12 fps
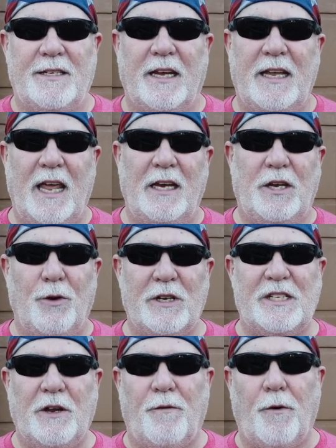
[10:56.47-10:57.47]
It's a key to
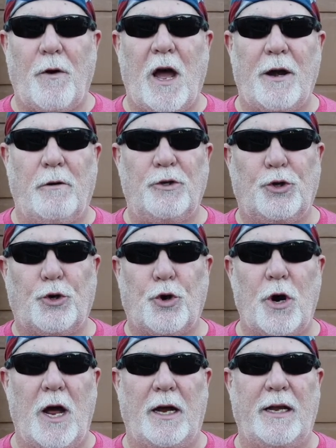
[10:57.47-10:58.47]
a Silverado
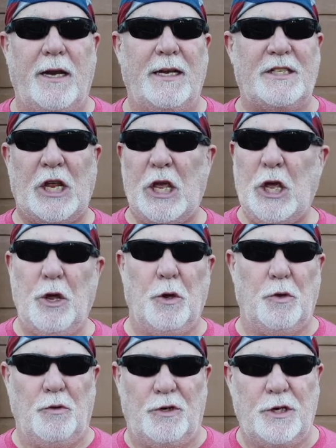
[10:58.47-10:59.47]
truck, and it's
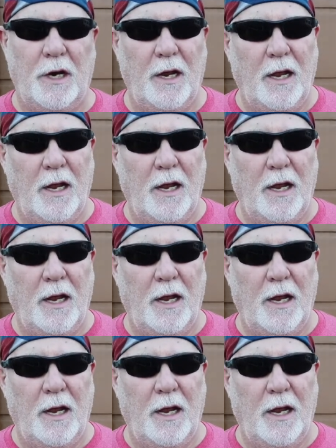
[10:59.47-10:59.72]
huge.